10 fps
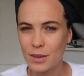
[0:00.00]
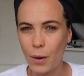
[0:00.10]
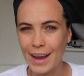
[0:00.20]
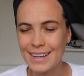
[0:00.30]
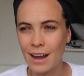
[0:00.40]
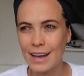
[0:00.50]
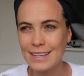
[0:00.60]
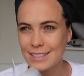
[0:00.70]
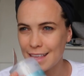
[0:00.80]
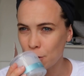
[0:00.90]
quite
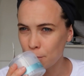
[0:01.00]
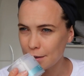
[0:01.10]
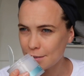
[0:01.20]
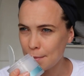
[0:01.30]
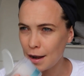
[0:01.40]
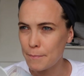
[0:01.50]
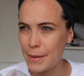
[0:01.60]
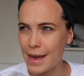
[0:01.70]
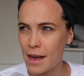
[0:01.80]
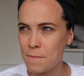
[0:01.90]
nice. They almost smell a
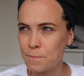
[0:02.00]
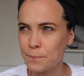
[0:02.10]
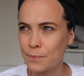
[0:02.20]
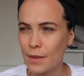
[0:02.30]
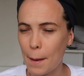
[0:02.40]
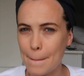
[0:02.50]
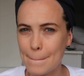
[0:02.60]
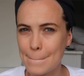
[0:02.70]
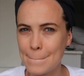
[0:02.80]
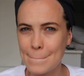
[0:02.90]
bit
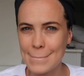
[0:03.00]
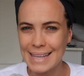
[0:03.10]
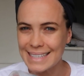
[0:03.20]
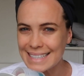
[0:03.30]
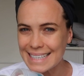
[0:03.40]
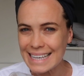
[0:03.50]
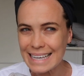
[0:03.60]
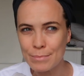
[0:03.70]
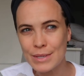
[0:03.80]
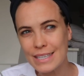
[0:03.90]

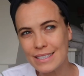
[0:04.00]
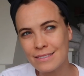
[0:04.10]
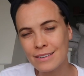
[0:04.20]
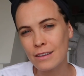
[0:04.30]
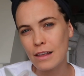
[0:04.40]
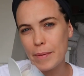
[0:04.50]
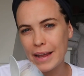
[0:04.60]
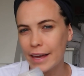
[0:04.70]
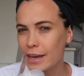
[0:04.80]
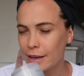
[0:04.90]
minty, medicinal, a
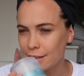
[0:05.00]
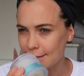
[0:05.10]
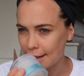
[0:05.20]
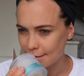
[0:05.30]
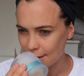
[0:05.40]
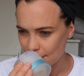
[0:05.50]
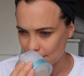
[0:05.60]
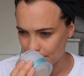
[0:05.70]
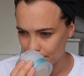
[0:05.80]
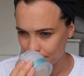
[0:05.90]
bit like going to the dentist.
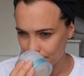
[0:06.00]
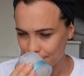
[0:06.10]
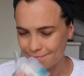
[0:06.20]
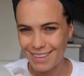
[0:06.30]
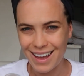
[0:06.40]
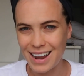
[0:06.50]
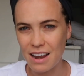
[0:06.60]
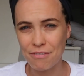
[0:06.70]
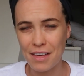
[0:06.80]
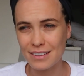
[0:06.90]

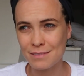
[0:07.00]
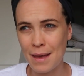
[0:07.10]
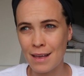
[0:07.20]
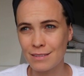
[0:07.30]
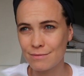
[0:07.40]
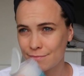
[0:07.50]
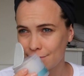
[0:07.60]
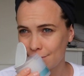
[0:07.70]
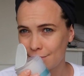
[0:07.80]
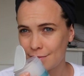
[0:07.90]
I love that smell.
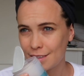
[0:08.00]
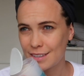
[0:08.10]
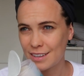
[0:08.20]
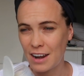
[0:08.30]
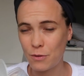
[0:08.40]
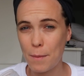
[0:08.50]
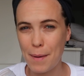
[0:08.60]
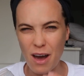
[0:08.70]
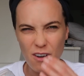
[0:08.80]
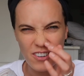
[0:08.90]
It's kind of quite
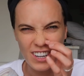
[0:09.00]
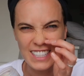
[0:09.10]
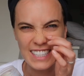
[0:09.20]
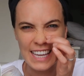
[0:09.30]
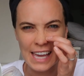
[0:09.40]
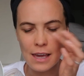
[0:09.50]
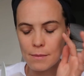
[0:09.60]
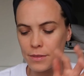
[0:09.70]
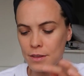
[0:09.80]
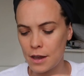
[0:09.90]
powerful and zingy
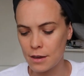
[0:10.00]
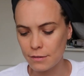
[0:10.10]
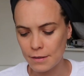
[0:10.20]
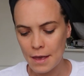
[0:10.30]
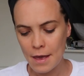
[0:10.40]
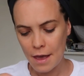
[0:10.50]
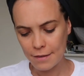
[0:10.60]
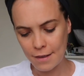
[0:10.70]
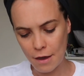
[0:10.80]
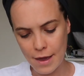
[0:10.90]
up the nose.
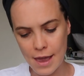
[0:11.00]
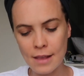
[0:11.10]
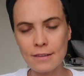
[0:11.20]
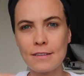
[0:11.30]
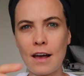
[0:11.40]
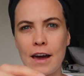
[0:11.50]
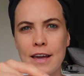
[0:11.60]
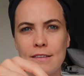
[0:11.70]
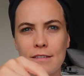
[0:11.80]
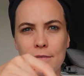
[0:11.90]
So
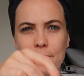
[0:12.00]
inside